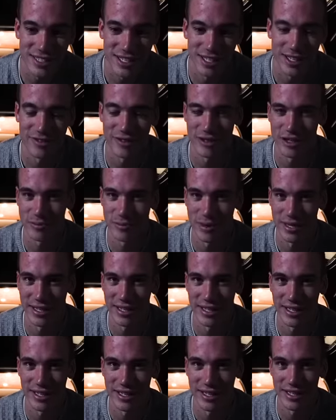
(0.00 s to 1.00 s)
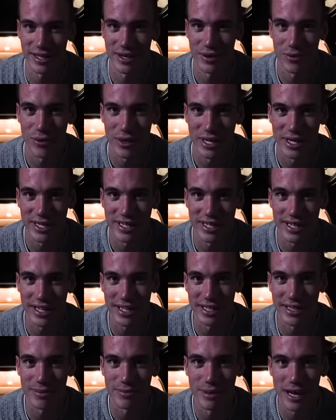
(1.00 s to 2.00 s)
after spending a week
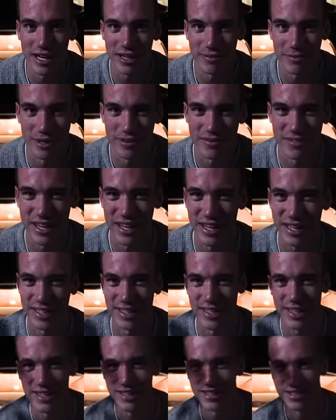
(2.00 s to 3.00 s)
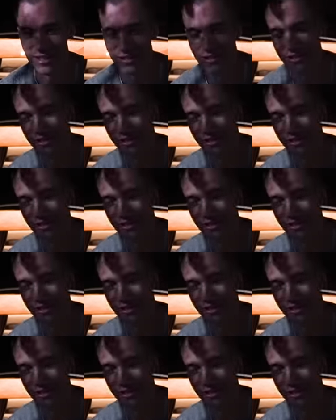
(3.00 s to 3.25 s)
in the back of my van. You know,